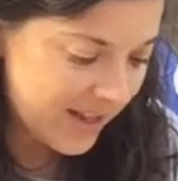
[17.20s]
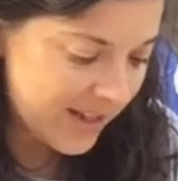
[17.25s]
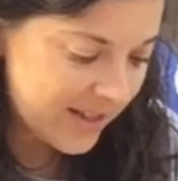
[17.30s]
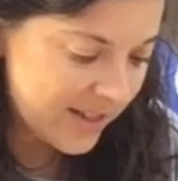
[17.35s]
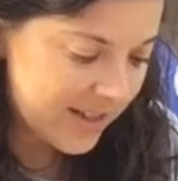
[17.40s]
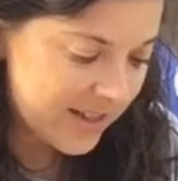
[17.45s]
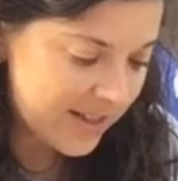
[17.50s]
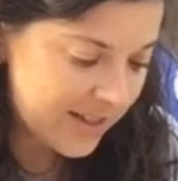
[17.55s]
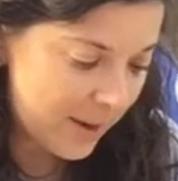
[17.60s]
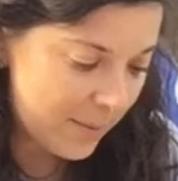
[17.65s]

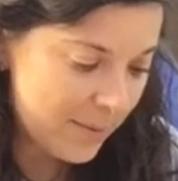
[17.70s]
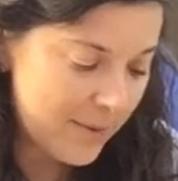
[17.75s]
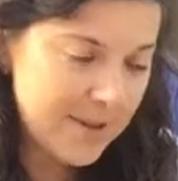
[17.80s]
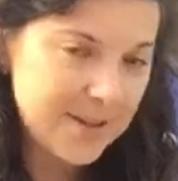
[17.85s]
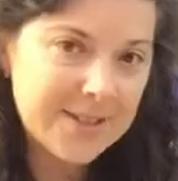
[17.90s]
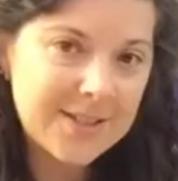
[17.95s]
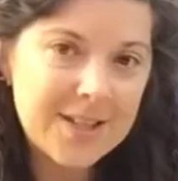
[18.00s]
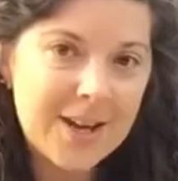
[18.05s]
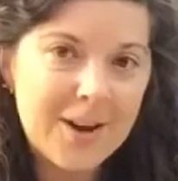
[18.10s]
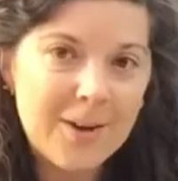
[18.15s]
Some of
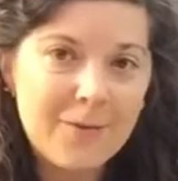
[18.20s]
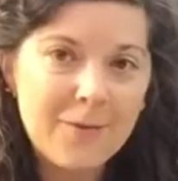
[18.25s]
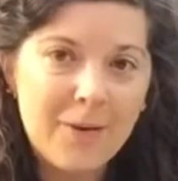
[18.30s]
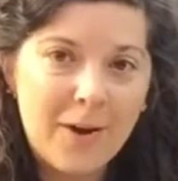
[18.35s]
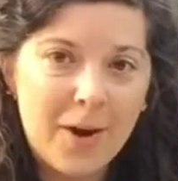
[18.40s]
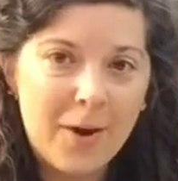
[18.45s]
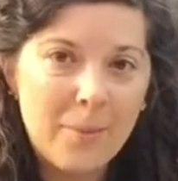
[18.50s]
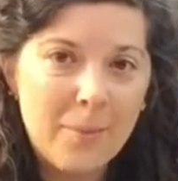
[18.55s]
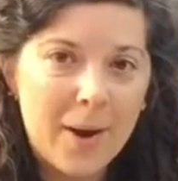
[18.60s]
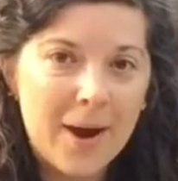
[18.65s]
the stuff
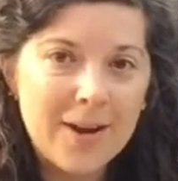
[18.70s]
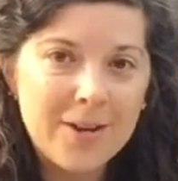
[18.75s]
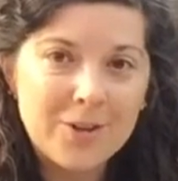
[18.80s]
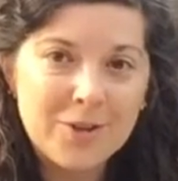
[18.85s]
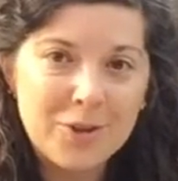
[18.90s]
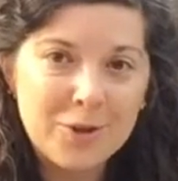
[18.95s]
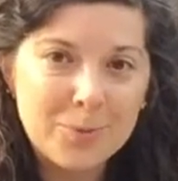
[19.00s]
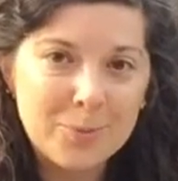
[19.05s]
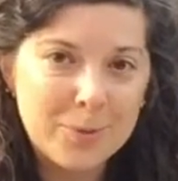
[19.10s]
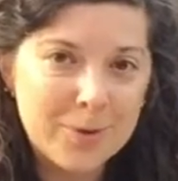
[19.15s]
I
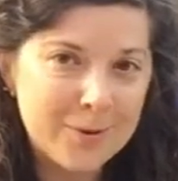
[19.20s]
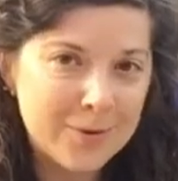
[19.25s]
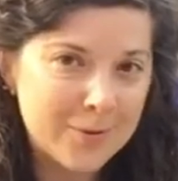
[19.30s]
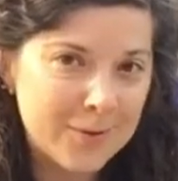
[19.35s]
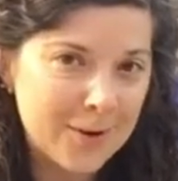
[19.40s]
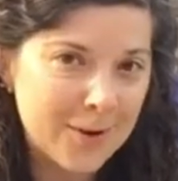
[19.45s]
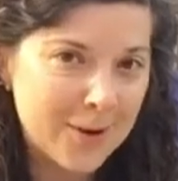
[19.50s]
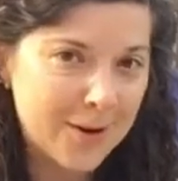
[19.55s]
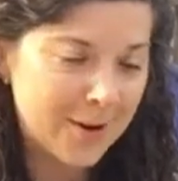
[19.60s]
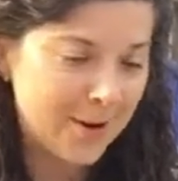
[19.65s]
do
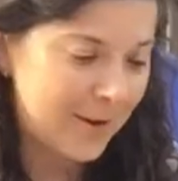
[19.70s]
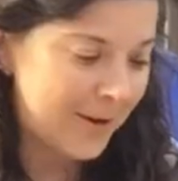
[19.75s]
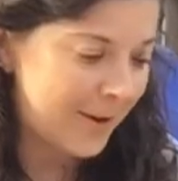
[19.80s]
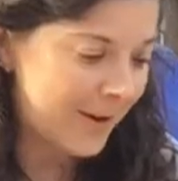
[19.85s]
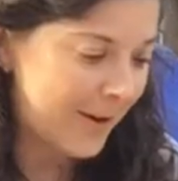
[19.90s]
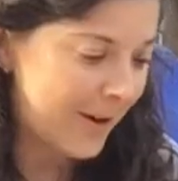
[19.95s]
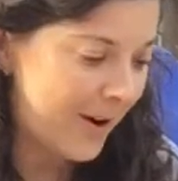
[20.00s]
prefer